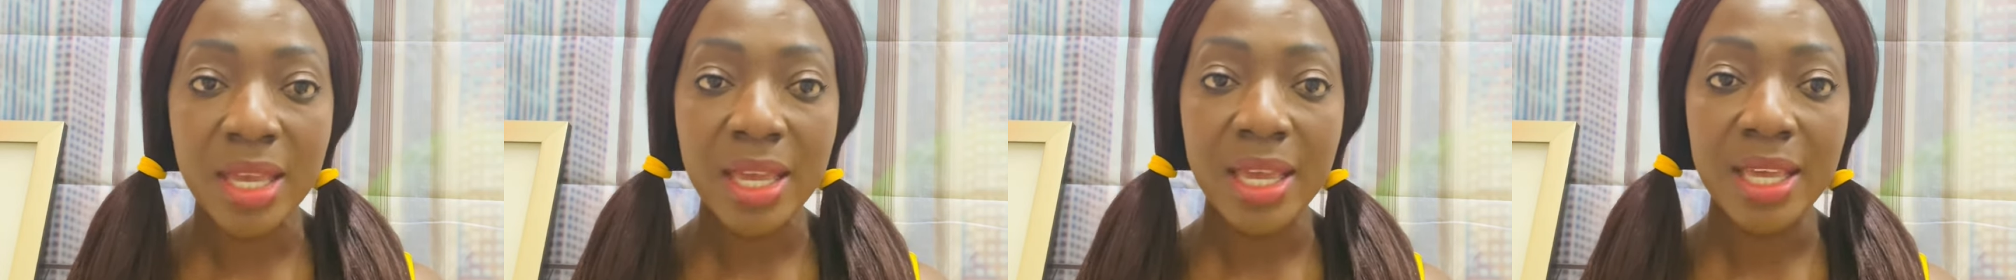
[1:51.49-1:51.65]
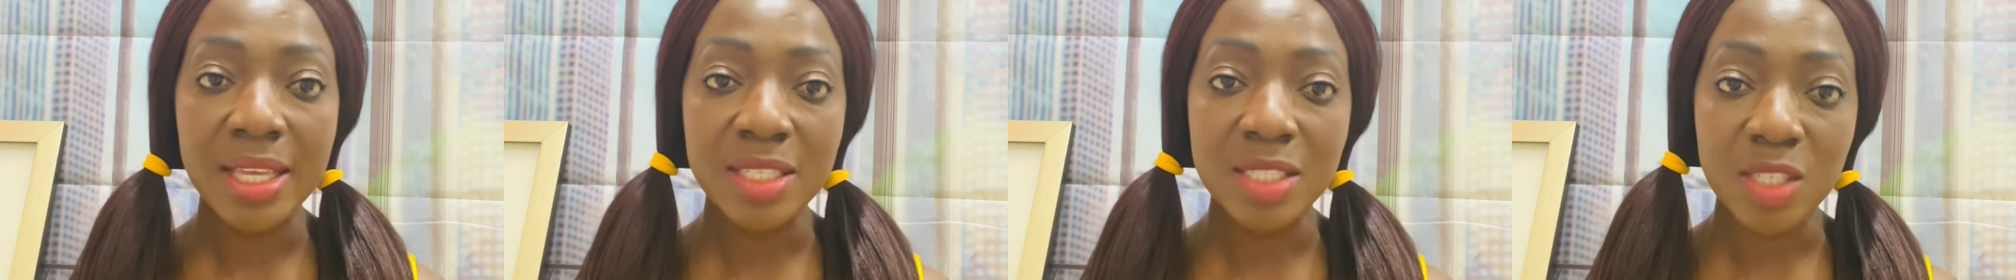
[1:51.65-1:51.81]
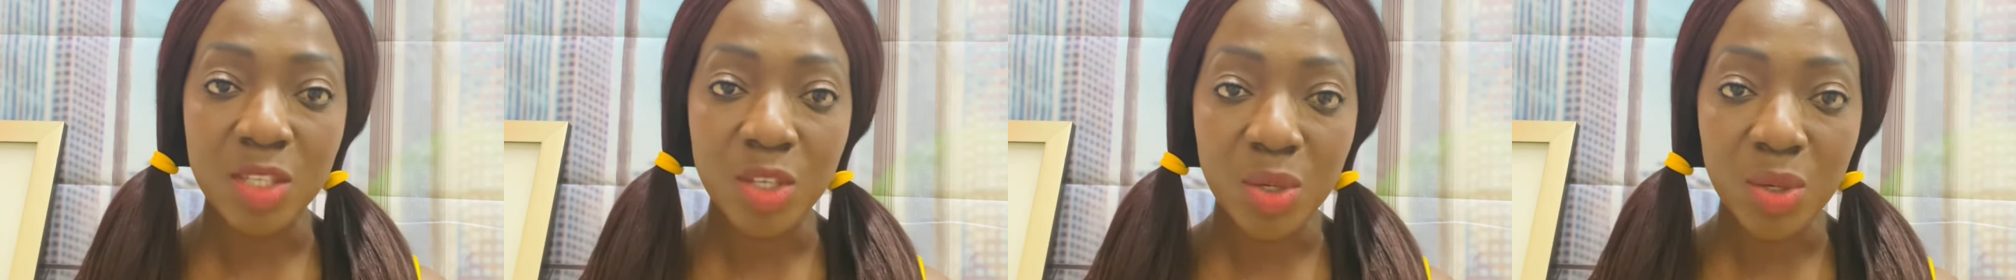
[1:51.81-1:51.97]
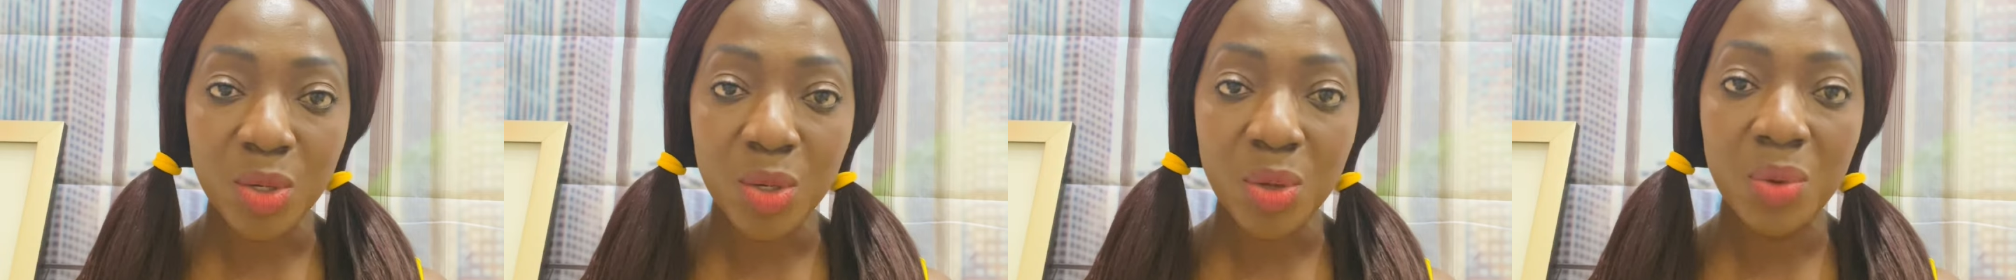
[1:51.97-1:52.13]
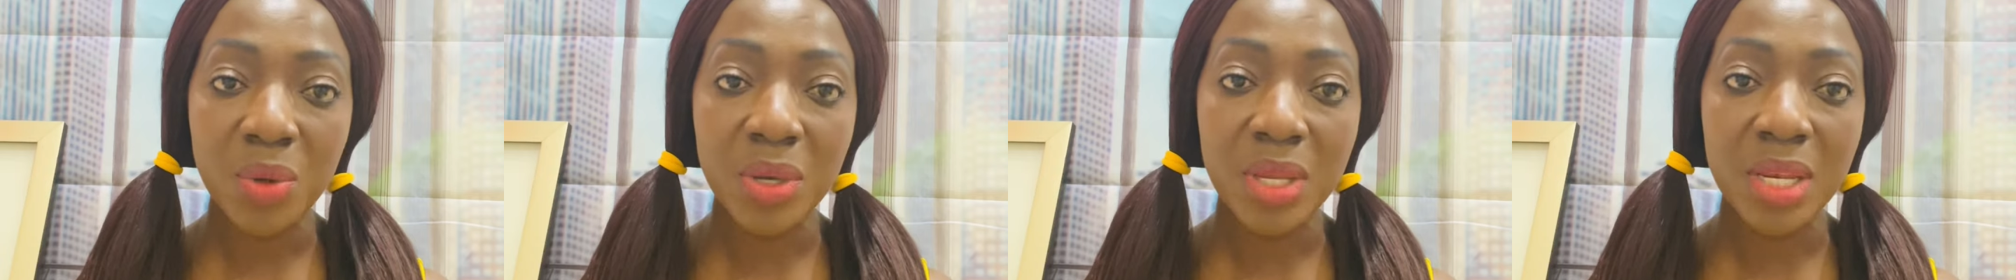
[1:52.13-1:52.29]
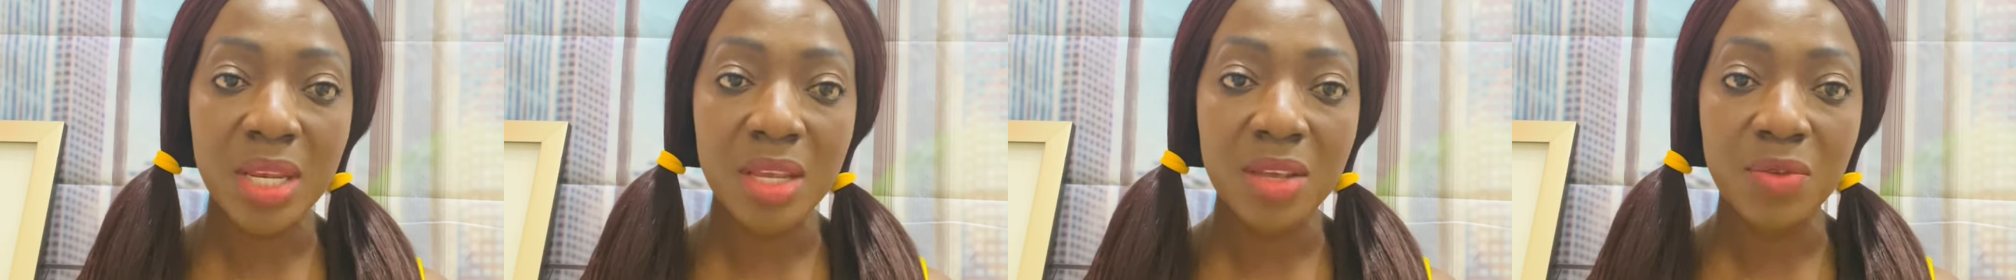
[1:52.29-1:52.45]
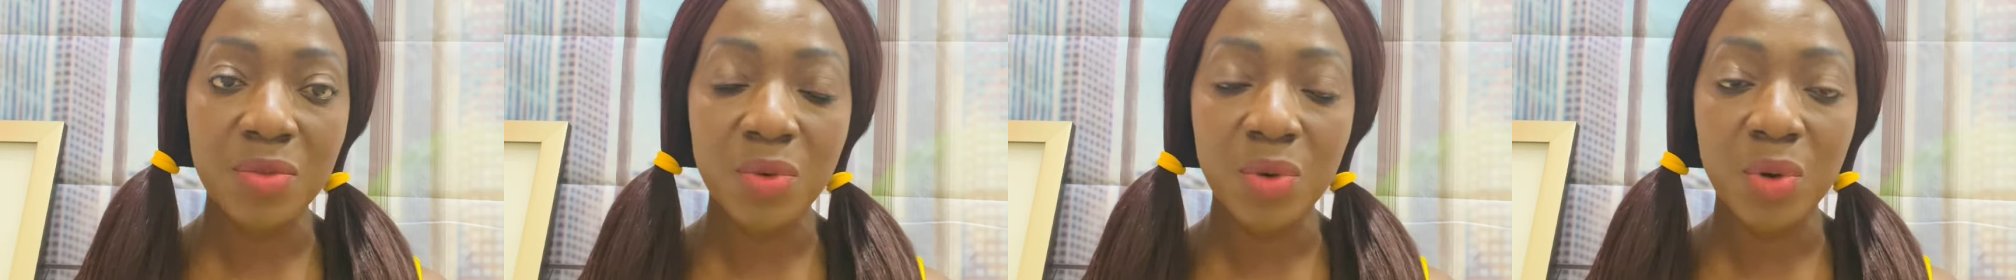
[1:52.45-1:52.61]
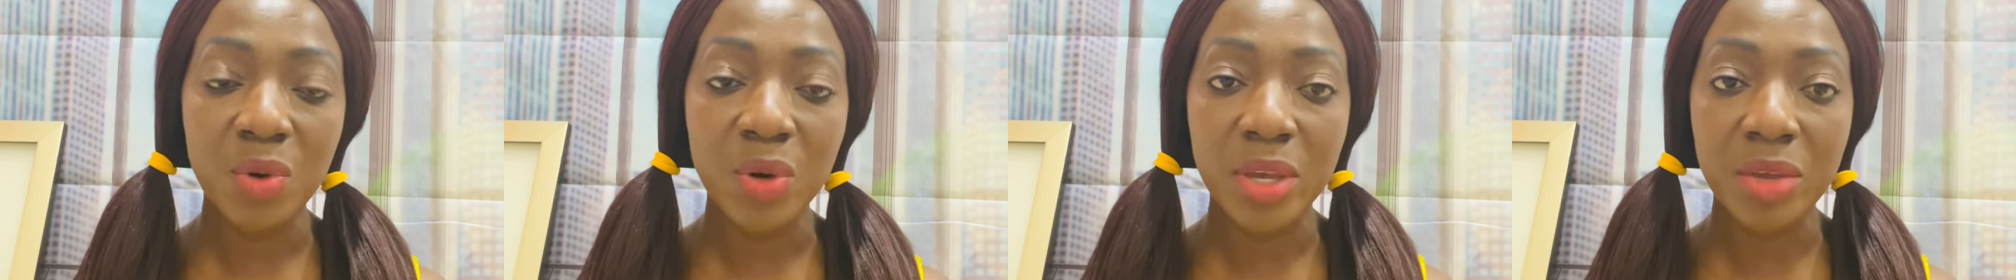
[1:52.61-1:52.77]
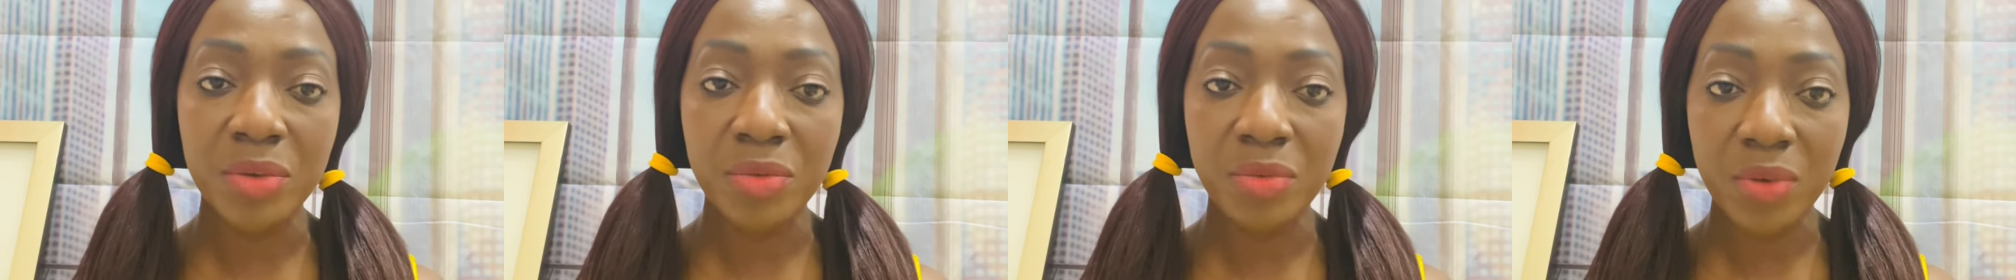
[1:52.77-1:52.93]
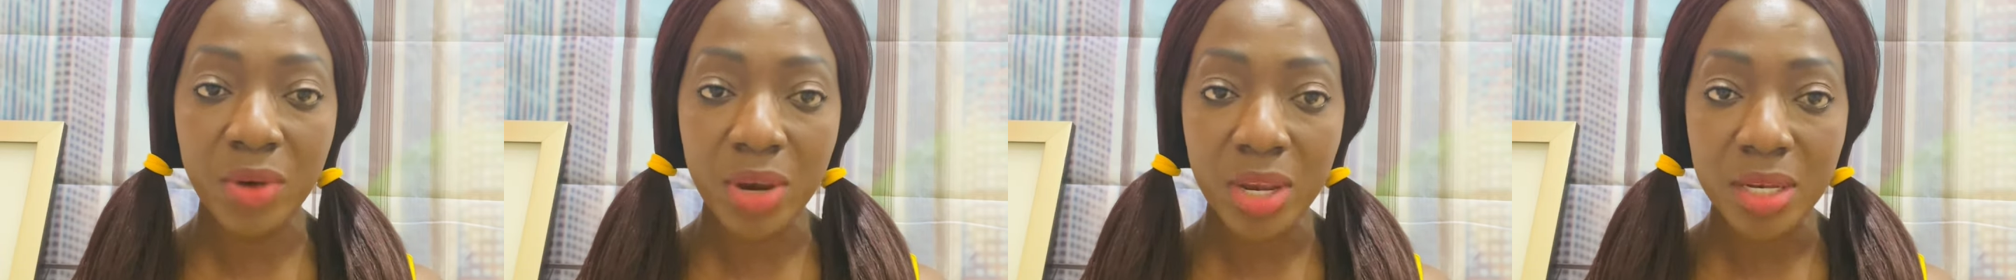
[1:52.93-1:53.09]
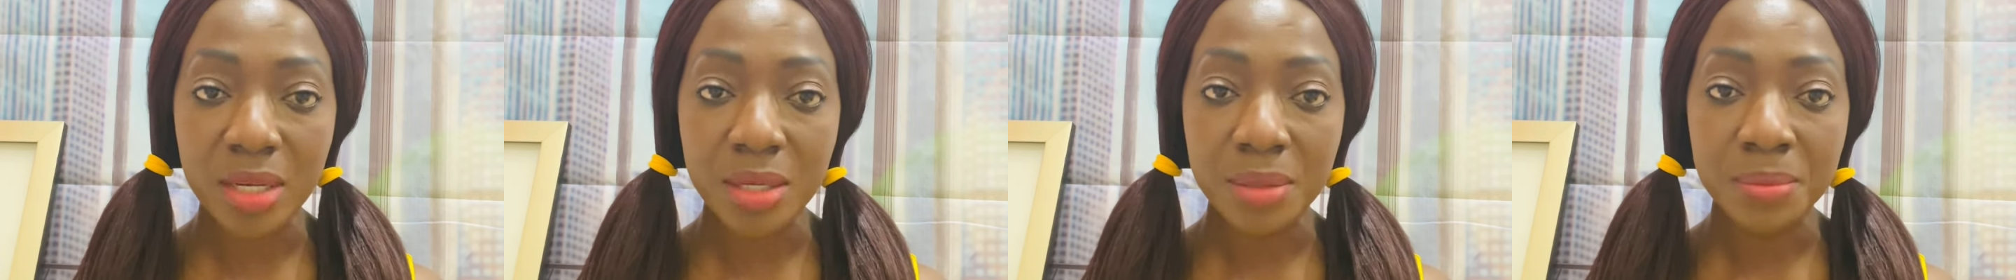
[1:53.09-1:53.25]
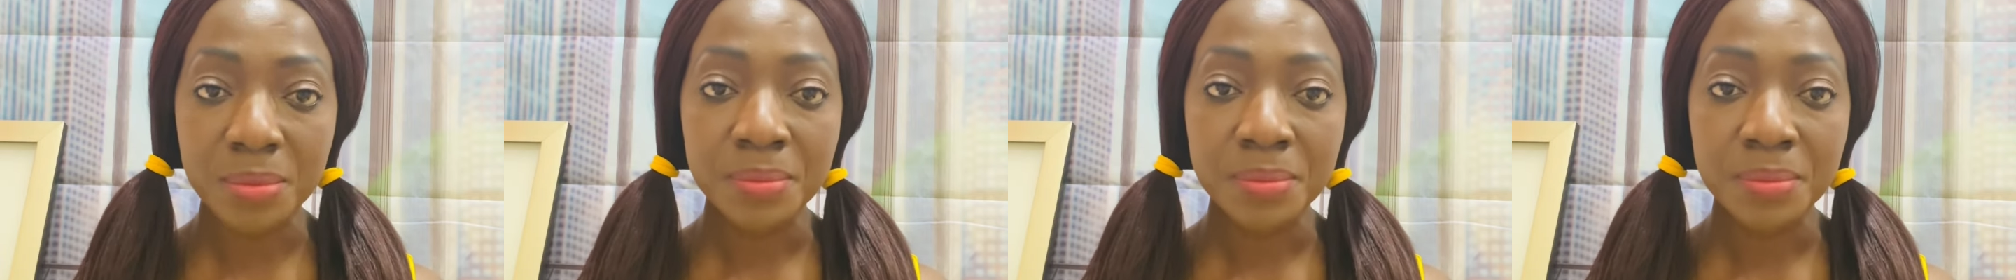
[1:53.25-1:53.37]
a security for a friend.